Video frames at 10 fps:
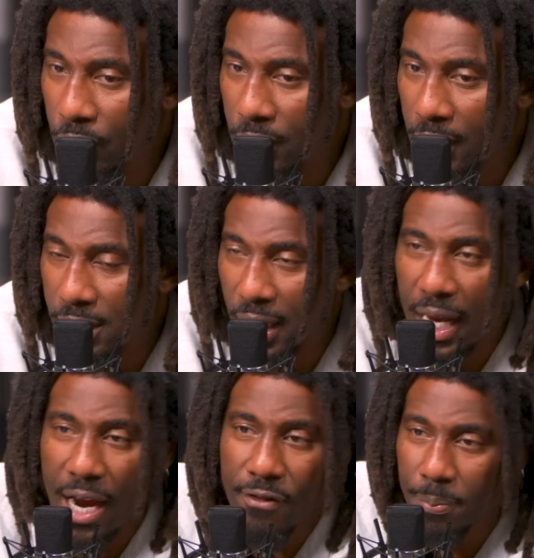doing this.
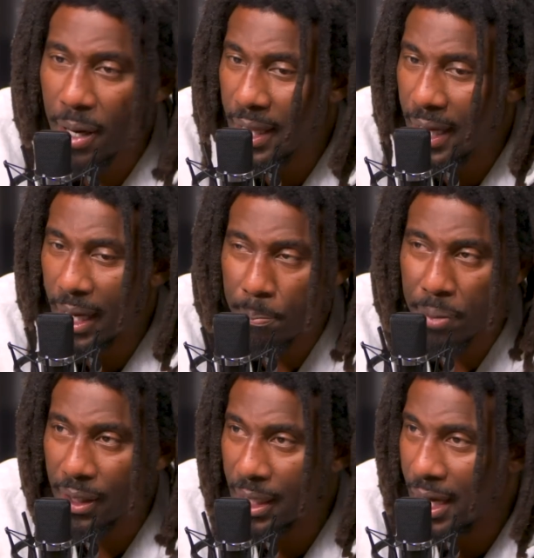Everybody had
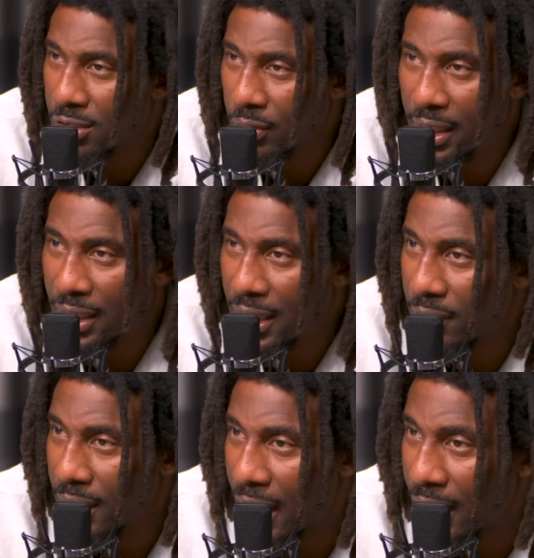big nights on any
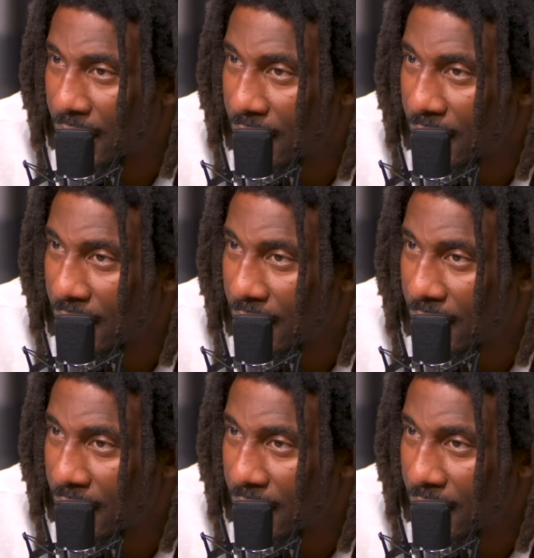given night.